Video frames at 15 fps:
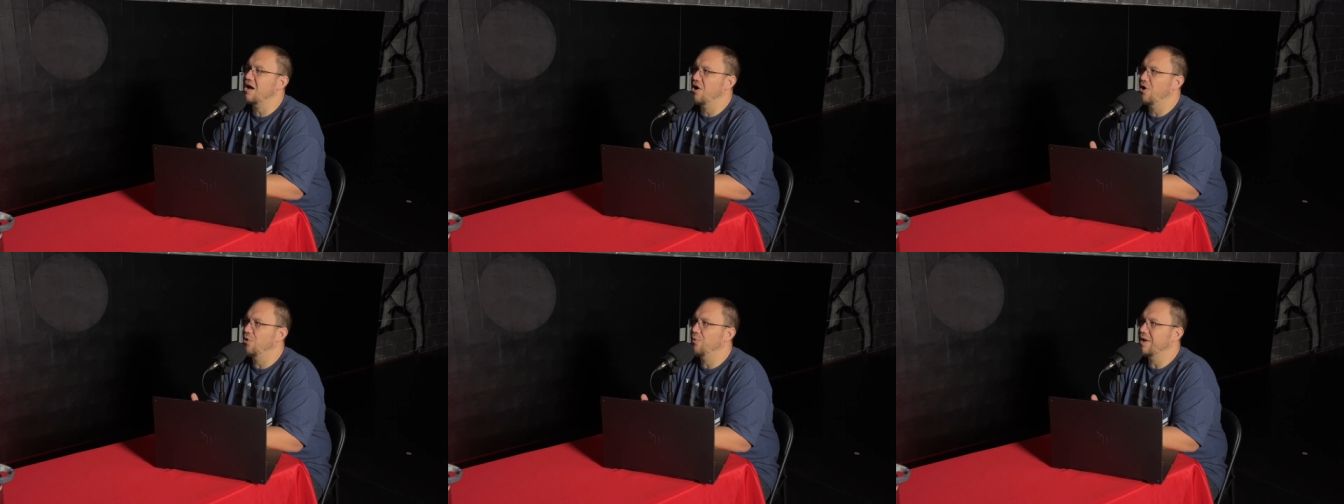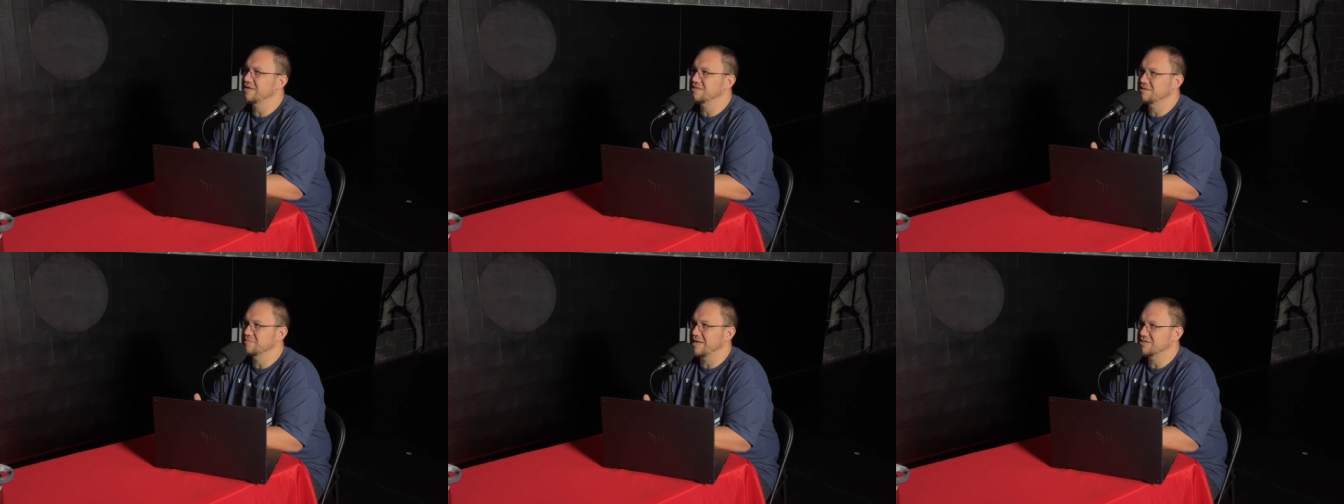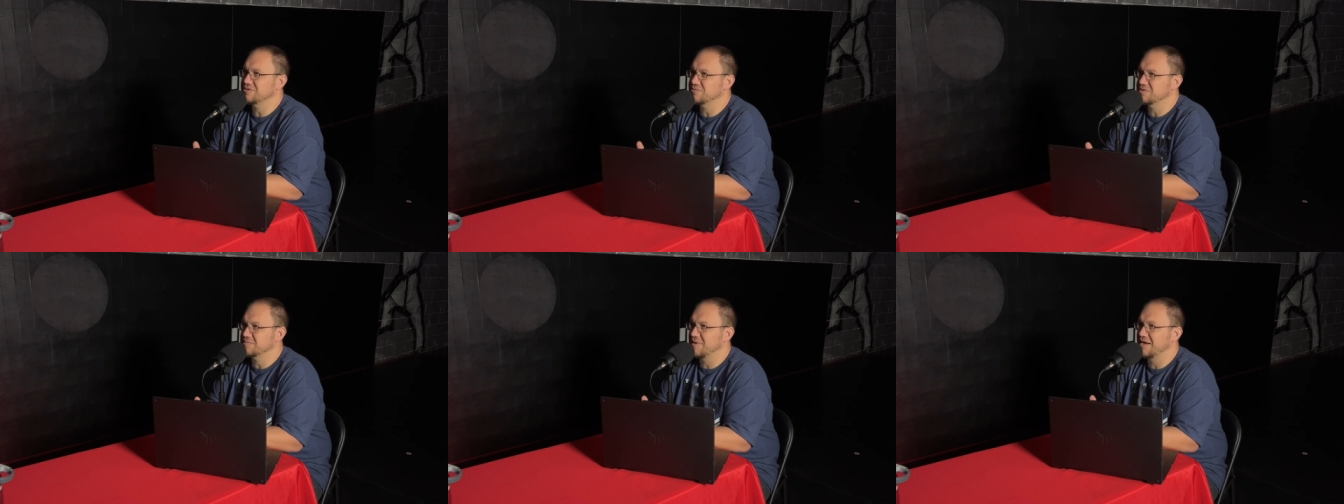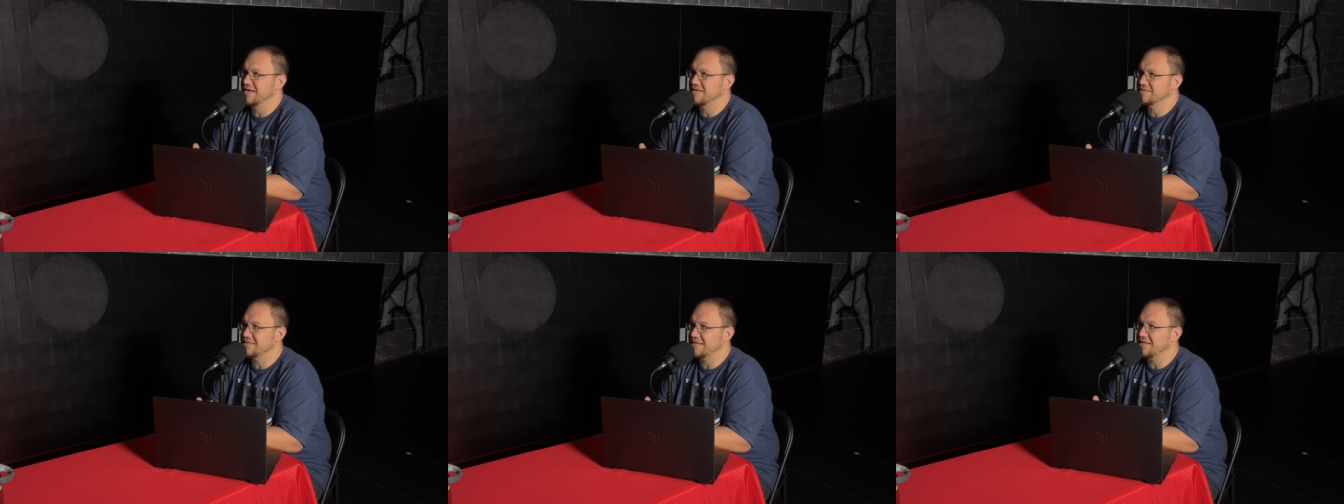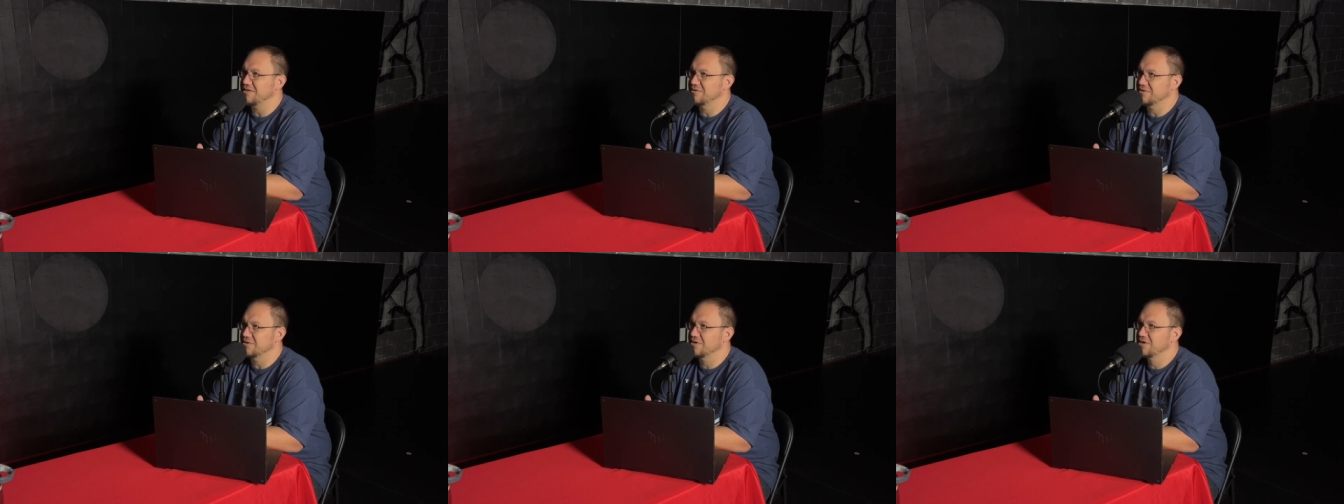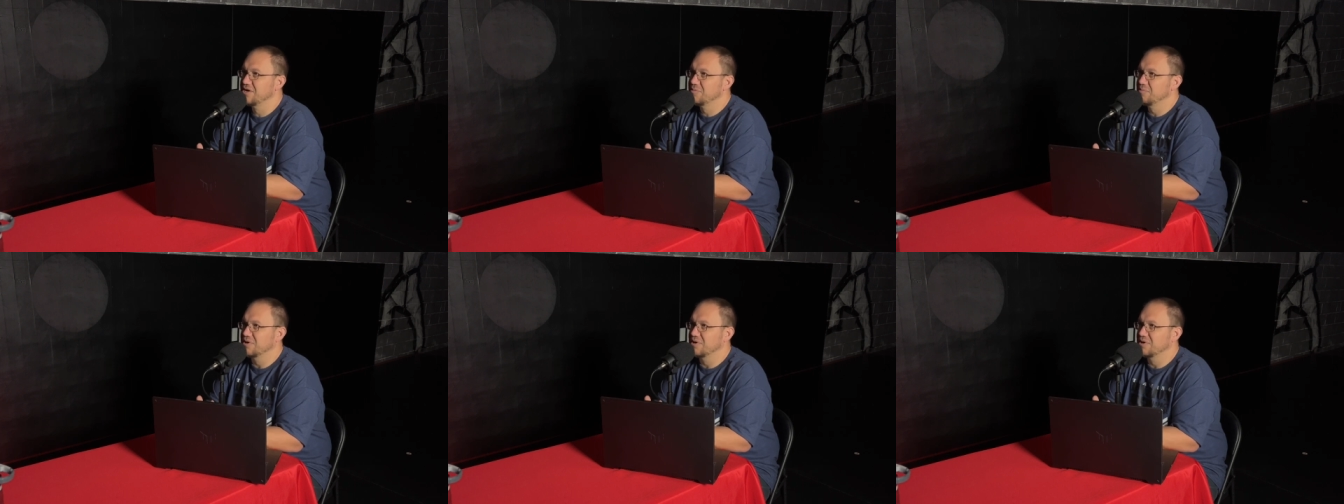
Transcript: always the best response either. Mm-hmm.